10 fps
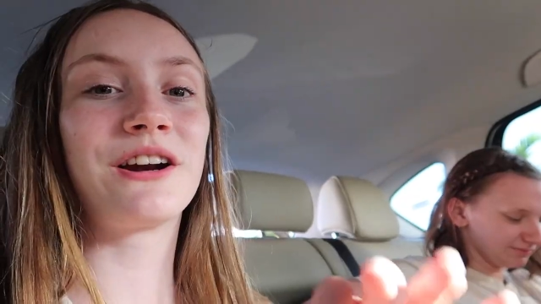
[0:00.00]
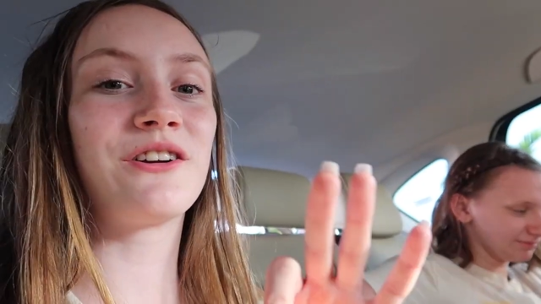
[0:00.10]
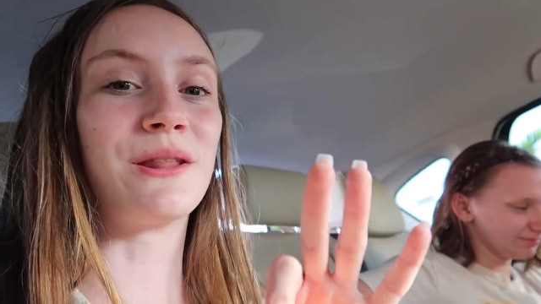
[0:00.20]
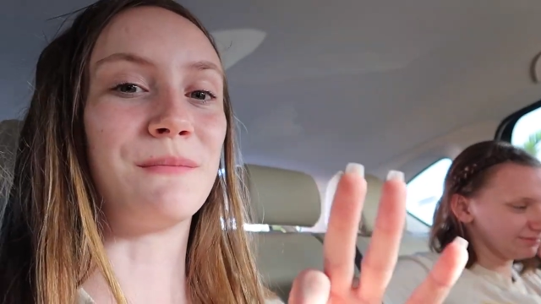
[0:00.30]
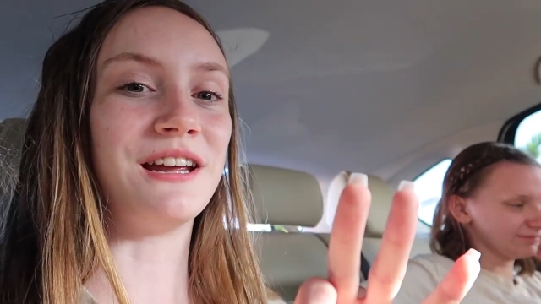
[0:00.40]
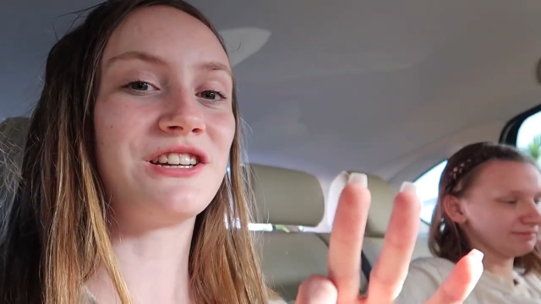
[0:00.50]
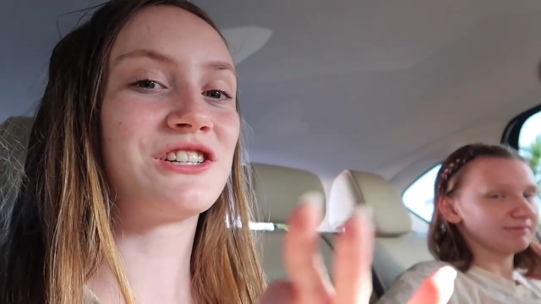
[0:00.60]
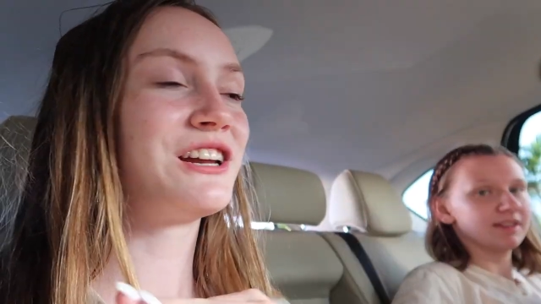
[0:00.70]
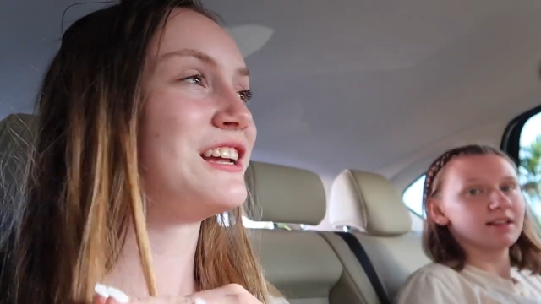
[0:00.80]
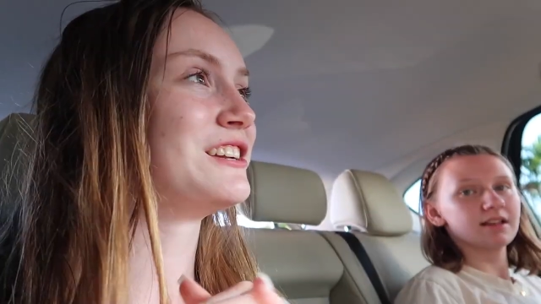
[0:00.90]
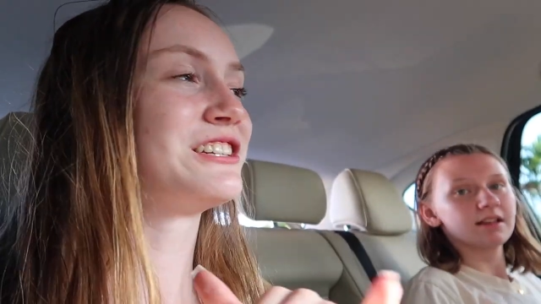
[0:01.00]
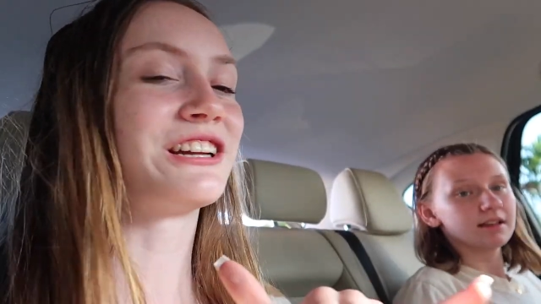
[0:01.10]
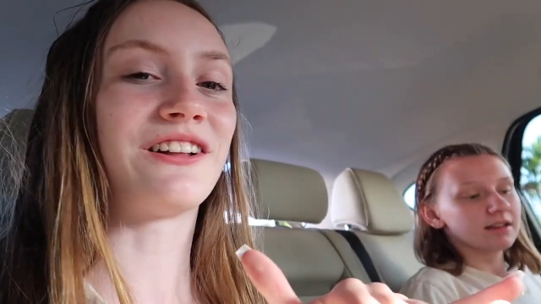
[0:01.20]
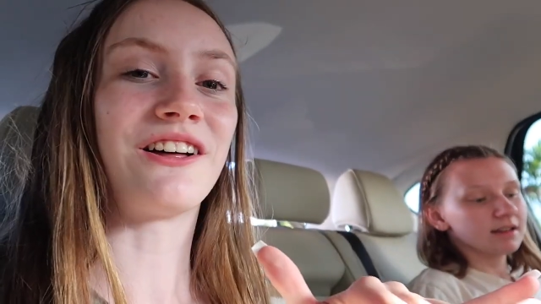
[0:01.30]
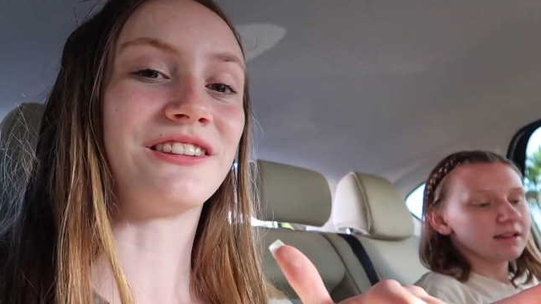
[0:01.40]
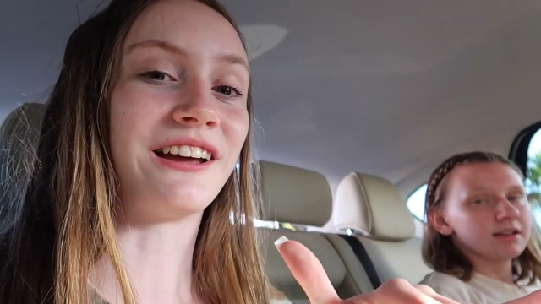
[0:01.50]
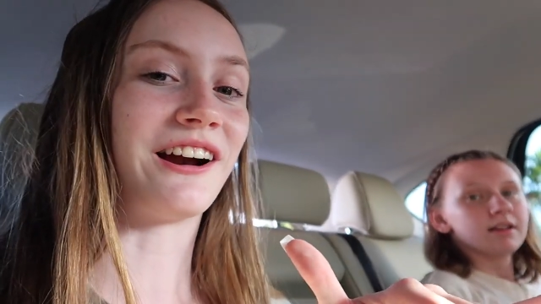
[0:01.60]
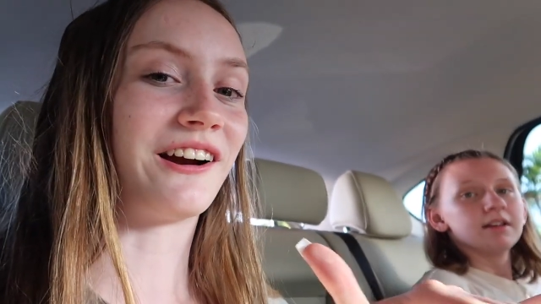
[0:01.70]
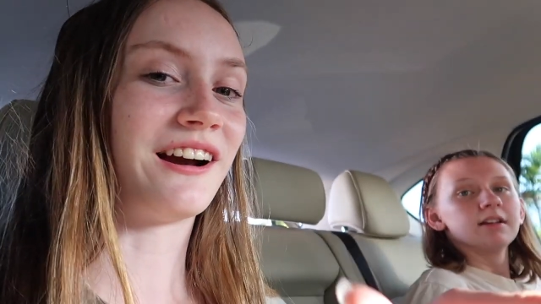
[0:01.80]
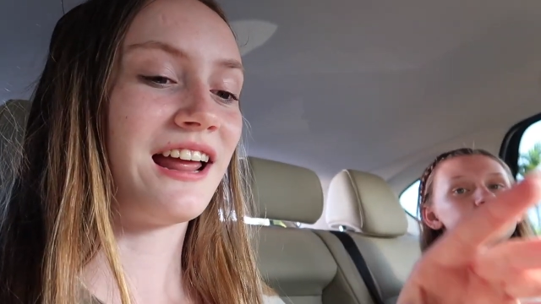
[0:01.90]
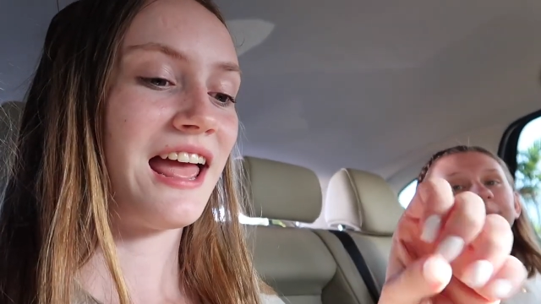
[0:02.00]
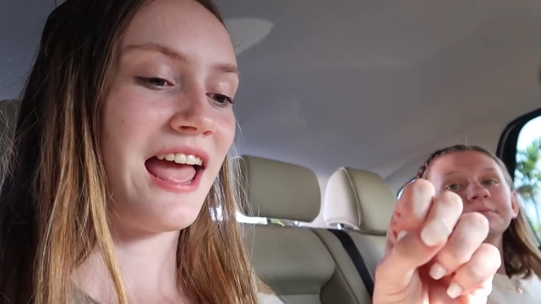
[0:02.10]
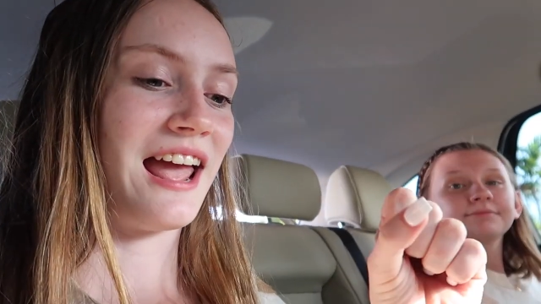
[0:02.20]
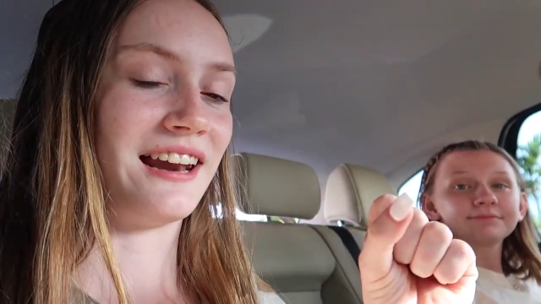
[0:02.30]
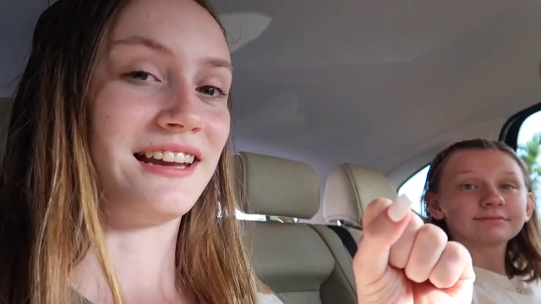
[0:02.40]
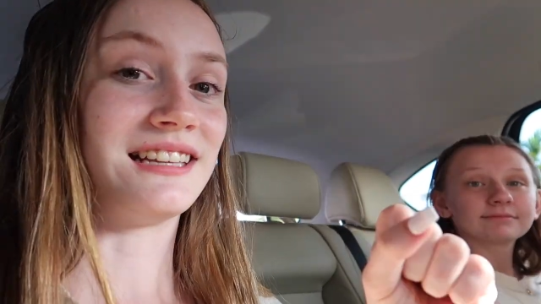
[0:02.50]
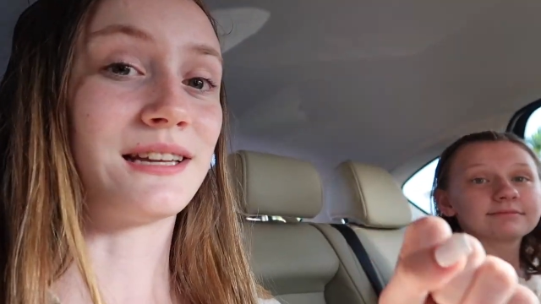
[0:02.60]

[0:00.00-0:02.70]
Speaker 1: gonna go to the beach, chill out there, and eat